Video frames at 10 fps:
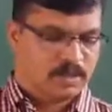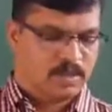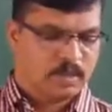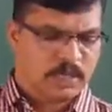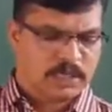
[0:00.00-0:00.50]

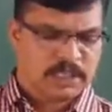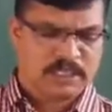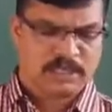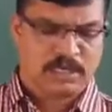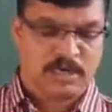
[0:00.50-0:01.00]
What
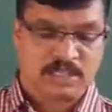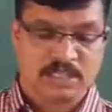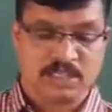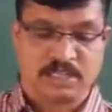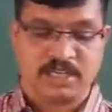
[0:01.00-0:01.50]
is the
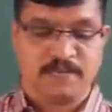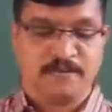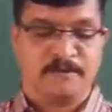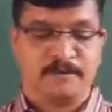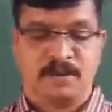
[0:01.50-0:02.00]
last
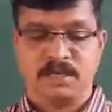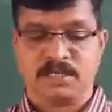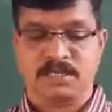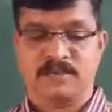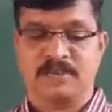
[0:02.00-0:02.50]
step?
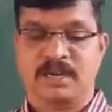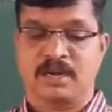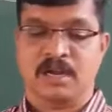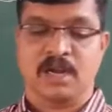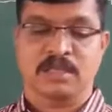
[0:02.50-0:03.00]
Asked
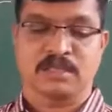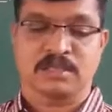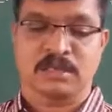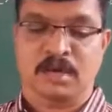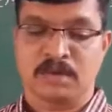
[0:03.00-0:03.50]
Vikrant
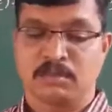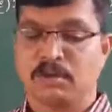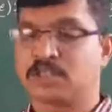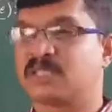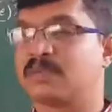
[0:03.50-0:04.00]

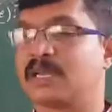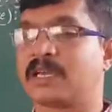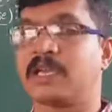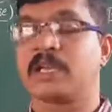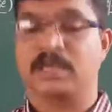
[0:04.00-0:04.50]
almost
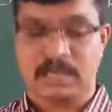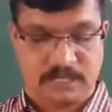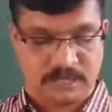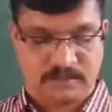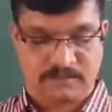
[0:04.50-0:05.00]

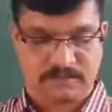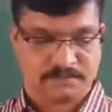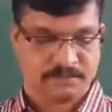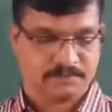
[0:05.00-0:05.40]
mechanically.